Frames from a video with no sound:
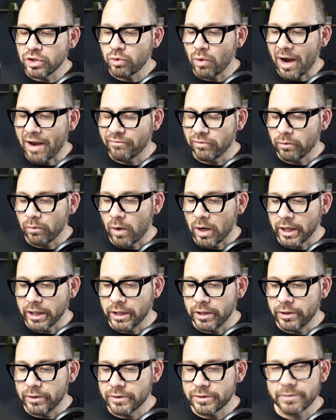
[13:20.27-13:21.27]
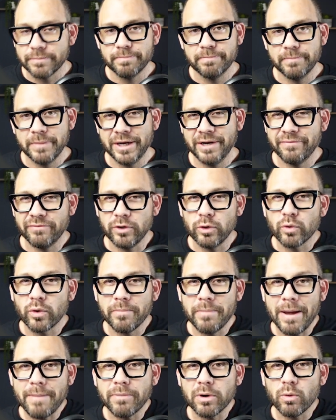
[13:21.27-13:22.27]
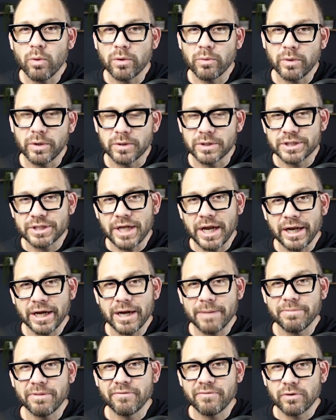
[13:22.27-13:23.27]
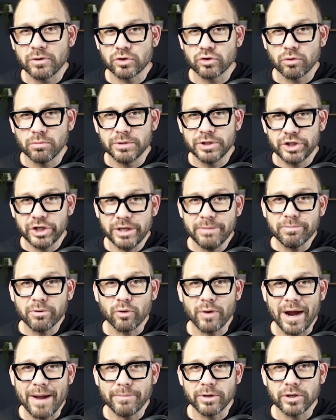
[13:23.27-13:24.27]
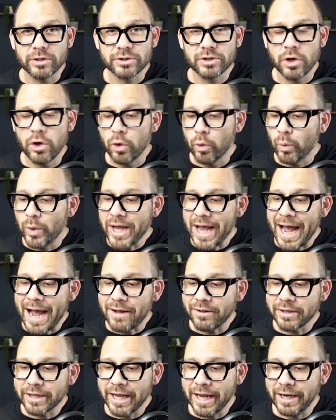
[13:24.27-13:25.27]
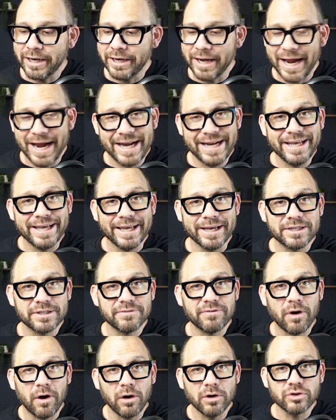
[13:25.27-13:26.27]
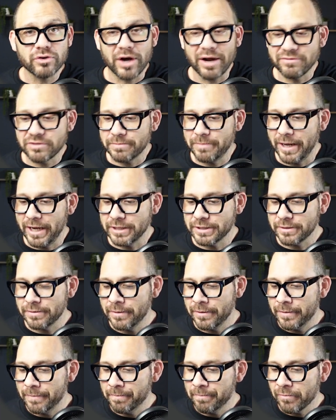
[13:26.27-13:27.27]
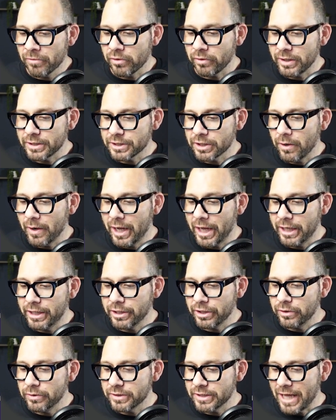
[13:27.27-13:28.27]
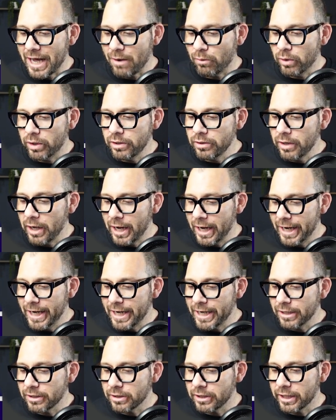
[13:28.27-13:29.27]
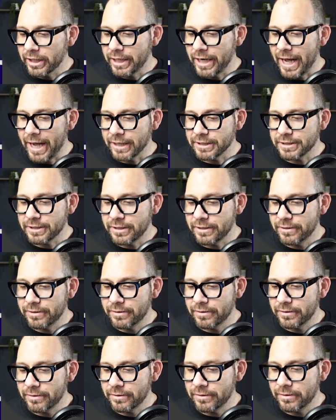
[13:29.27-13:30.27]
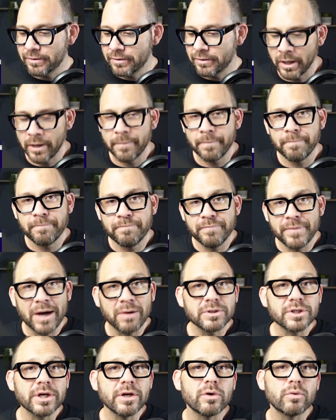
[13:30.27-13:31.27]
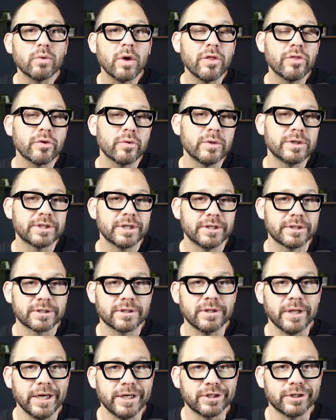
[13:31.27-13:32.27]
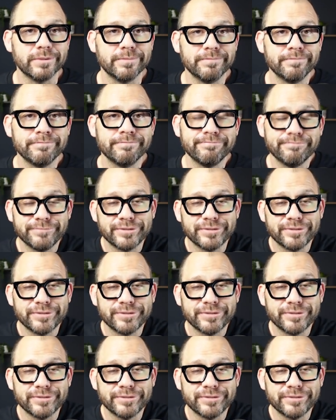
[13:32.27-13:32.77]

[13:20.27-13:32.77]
drive we want to use. And if you remember when we were setting up the virtual machine parameters, we allocated 80 gigs of hard drive space. So let's go ahead and use that one and click Next. Now it's going to run through its installation.